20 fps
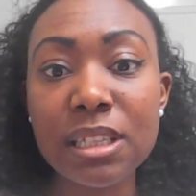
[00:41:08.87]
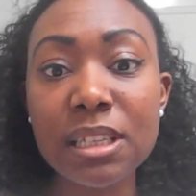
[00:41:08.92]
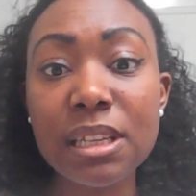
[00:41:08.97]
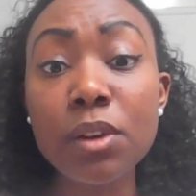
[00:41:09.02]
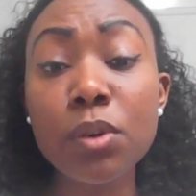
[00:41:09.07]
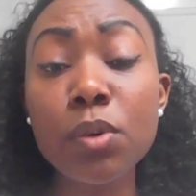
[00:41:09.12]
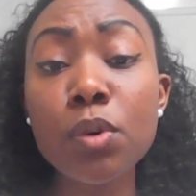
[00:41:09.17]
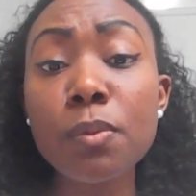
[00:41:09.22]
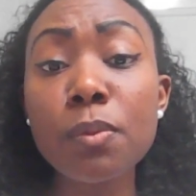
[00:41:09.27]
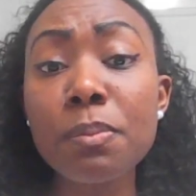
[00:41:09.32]
And
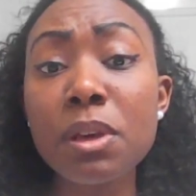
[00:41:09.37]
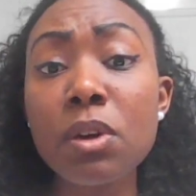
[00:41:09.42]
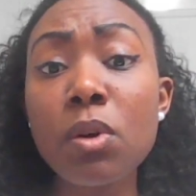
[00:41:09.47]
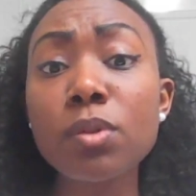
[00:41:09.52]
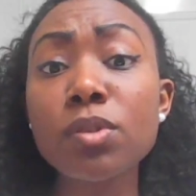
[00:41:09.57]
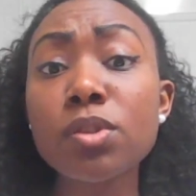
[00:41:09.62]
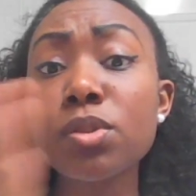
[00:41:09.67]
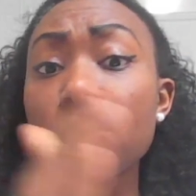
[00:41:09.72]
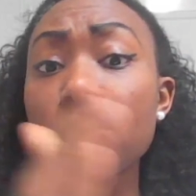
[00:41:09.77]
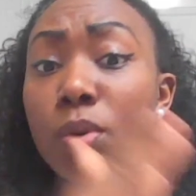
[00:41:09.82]
it could be
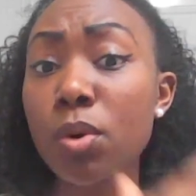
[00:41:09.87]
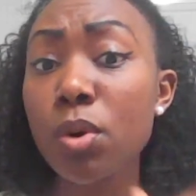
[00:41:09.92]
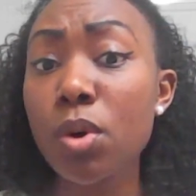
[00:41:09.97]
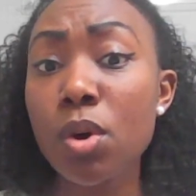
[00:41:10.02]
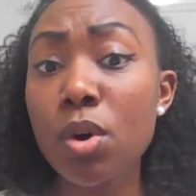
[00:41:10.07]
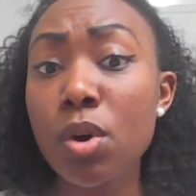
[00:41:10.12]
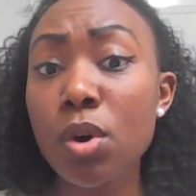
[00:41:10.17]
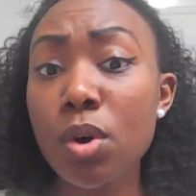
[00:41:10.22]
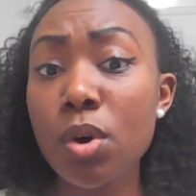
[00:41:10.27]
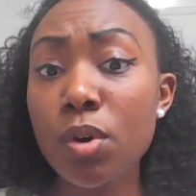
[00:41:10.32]
also
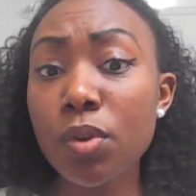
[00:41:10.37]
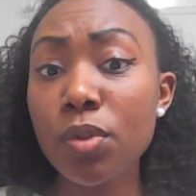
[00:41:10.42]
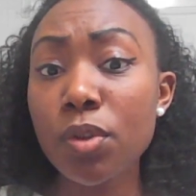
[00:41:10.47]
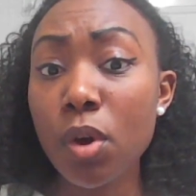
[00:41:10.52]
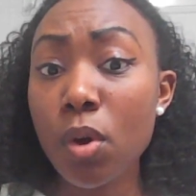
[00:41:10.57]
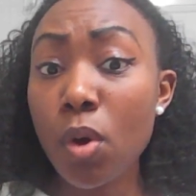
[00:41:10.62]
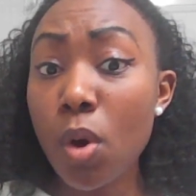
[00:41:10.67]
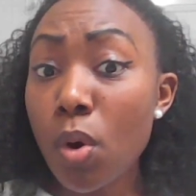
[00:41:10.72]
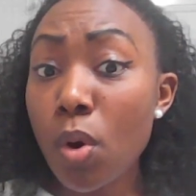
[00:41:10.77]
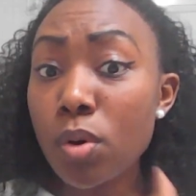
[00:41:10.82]

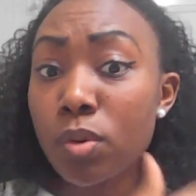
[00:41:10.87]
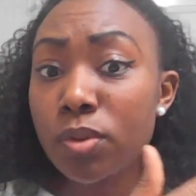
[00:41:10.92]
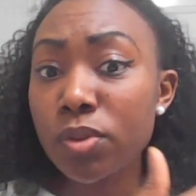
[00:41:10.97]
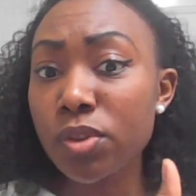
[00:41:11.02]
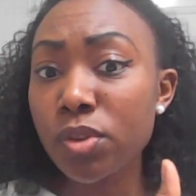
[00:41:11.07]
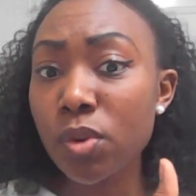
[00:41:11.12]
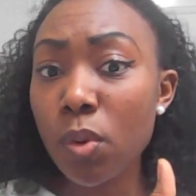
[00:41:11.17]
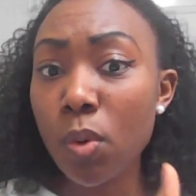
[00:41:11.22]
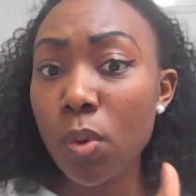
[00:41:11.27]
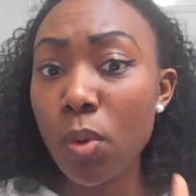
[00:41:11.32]
the
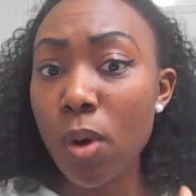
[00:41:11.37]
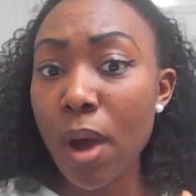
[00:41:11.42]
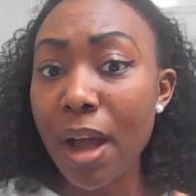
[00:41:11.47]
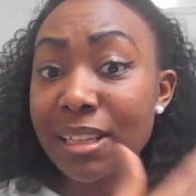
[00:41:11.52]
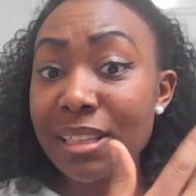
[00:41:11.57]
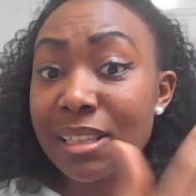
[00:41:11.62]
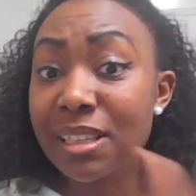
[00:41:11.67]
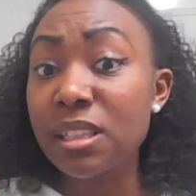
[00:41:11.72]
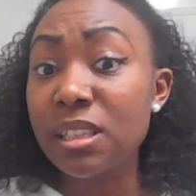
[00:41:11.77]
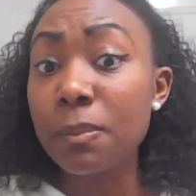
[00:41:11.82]
cause, or
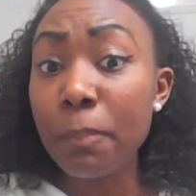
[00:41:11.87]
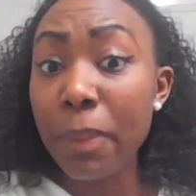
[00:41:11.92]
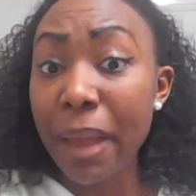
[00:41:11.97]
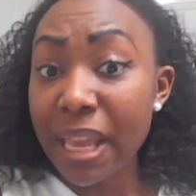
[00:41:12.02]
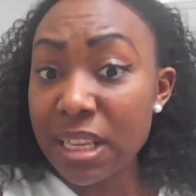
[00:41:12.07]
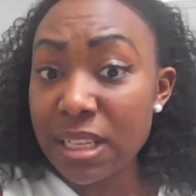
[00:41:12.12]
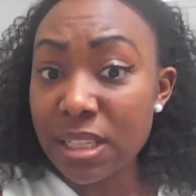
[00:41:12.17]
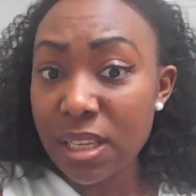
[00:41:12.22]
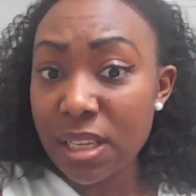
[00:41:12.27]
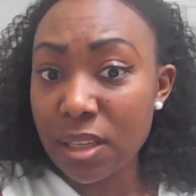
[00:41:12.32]

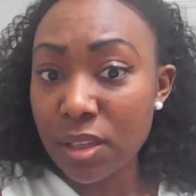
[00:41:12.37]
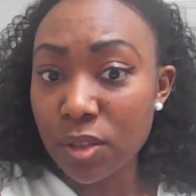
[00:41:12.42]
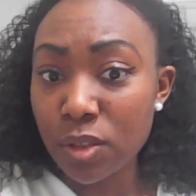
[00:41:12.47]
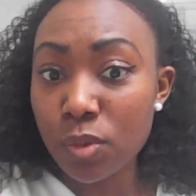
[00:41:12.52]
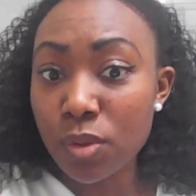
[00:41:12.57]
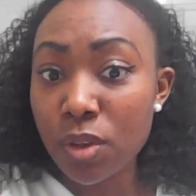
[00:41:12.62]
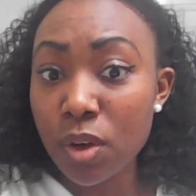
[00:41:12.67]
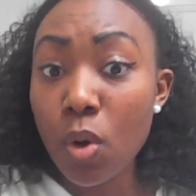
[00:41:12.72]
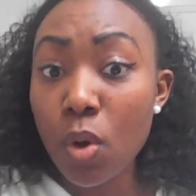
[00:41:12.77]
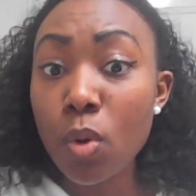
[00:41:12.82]
anticipating
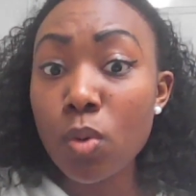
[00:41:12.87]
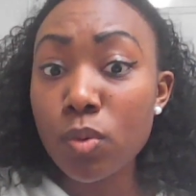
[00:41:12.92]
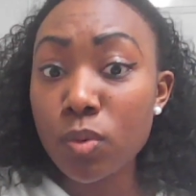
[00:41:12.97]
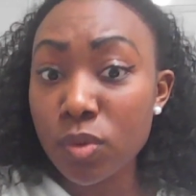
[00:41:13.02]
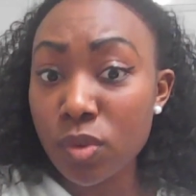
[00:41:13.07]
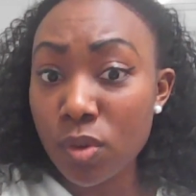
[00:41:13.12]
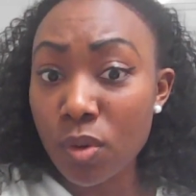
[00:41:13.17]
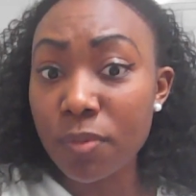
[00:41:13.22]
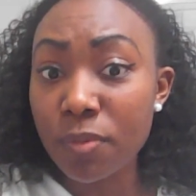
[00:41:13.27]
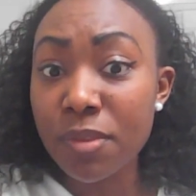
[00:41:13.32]
to the
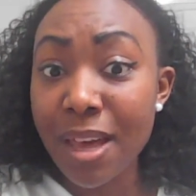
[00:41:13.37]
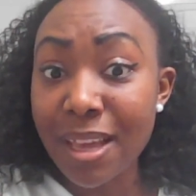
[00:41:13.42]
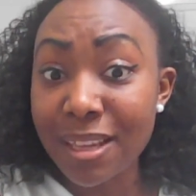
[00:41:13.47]
cause of that